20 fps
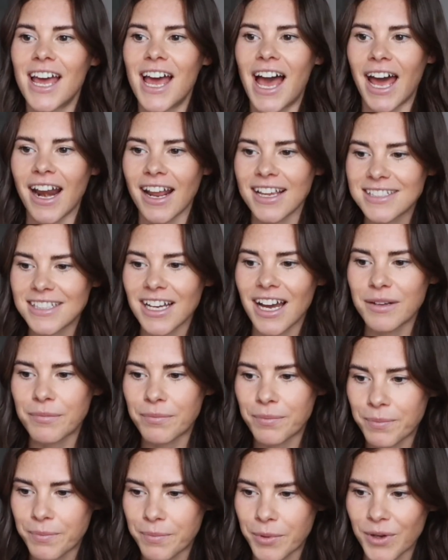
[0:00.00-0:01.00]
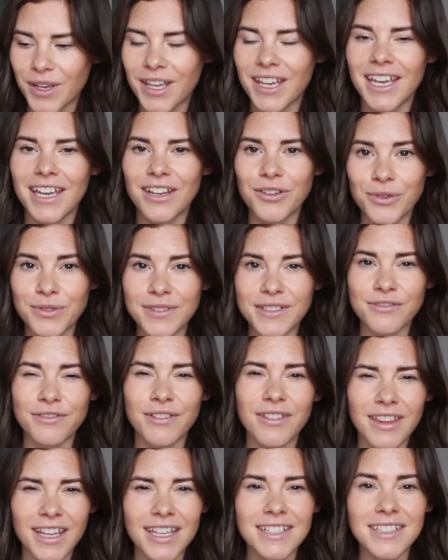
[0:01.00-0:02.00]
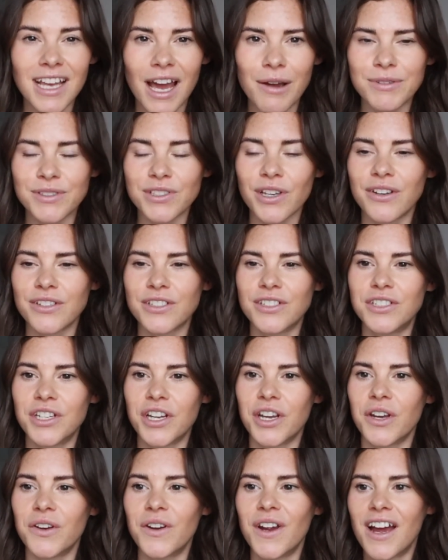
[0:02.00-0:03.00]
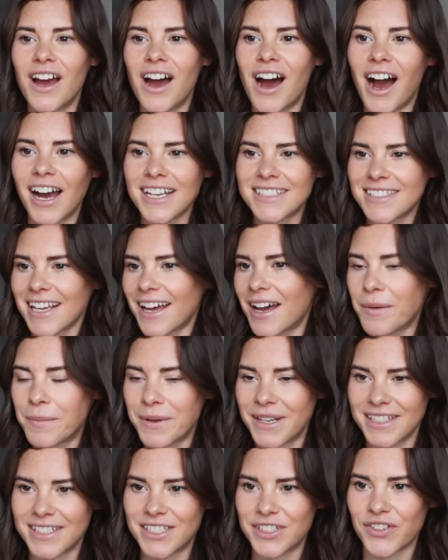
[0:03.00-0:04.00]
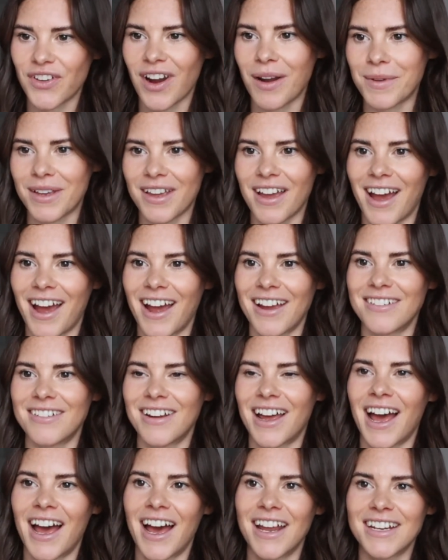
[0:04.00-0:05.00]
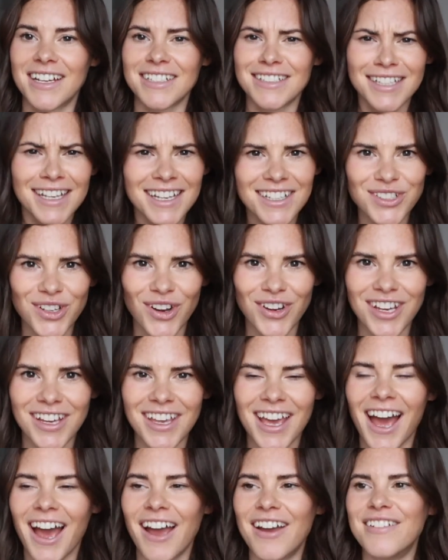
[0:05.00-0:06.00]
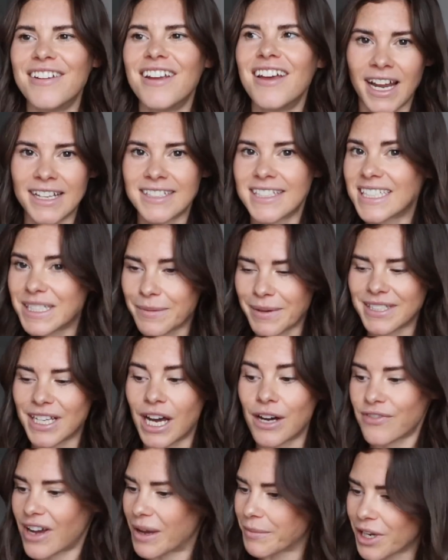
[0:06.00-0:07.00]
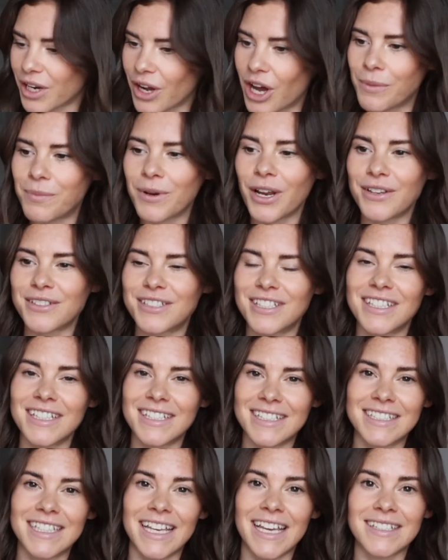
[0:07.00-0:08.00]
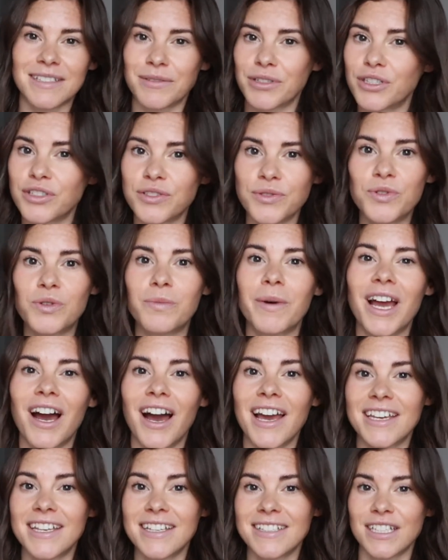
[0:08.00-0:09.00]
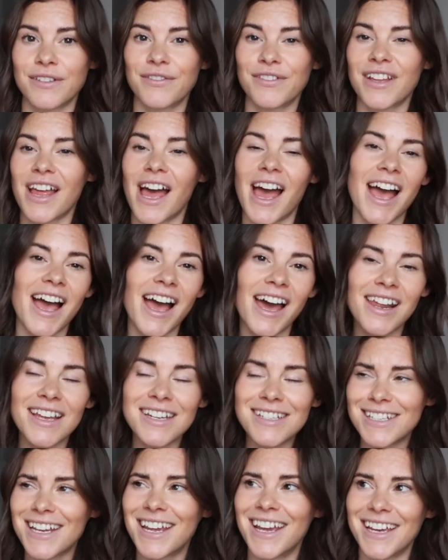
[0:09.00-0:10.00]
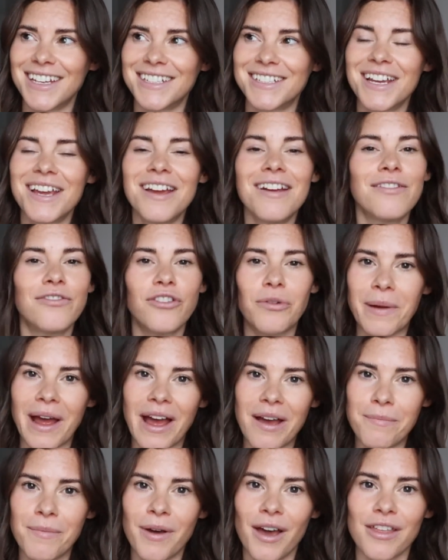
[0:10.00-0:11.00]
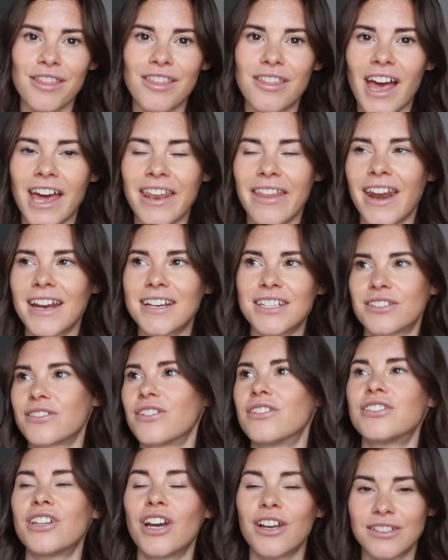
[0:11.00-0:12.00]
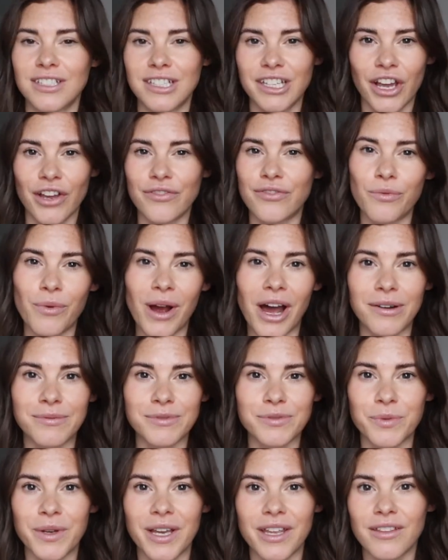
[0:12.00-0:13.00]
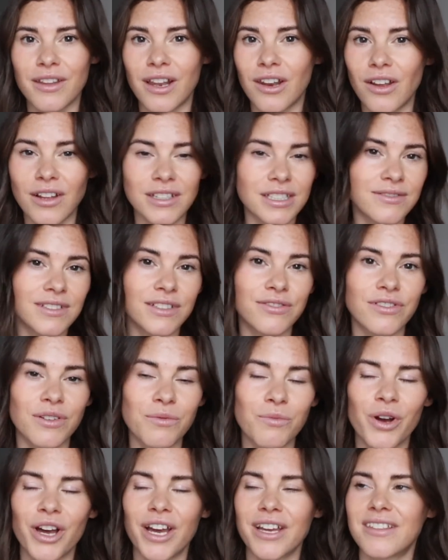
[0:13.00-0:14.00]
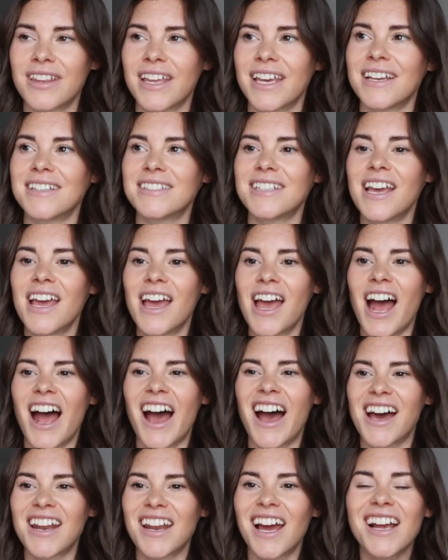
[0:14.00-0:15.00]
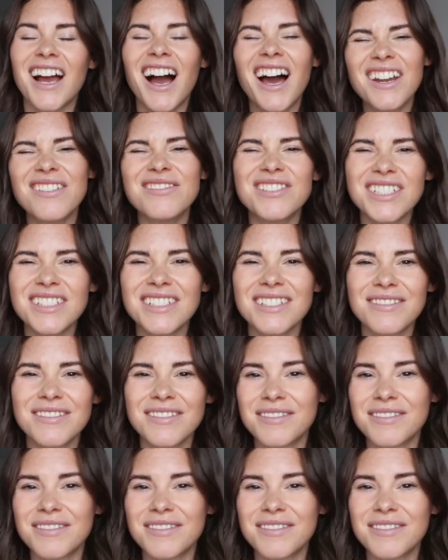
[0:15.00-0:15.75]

and I started booking in all different things that I was going to do, I set up an Instagram account and a TikTok account. I said to myself, I'm gonna upload to these things, I'm gonna do all my hiking stuff on there. And I did for about a month, and then I just got totally overwhelmed with lots of different work things. And I kind of just